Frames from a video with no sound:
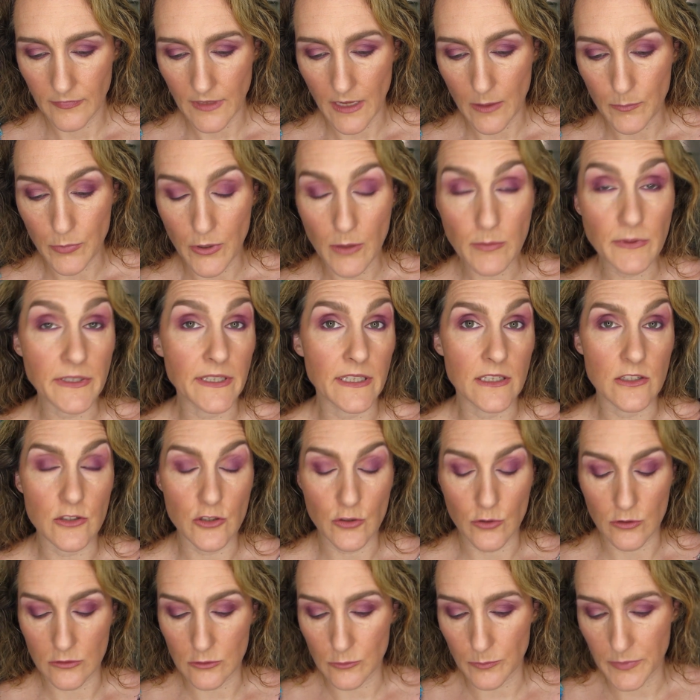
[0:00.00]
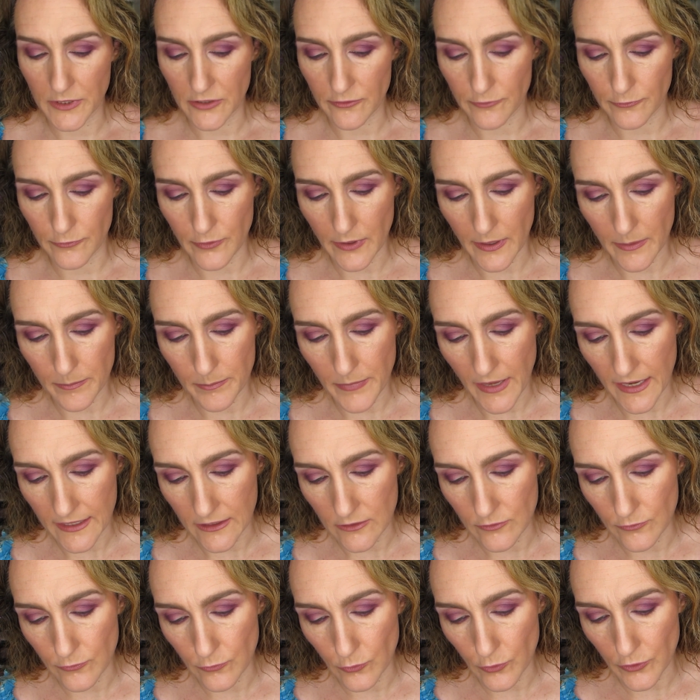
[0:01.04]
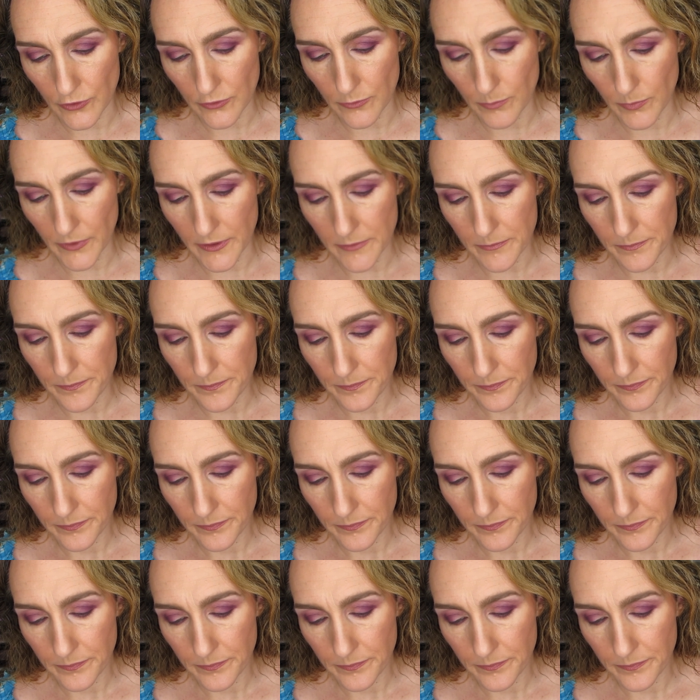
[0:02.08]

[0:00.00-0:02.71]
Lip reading: I'm probably going to do a little bit of back and forth, but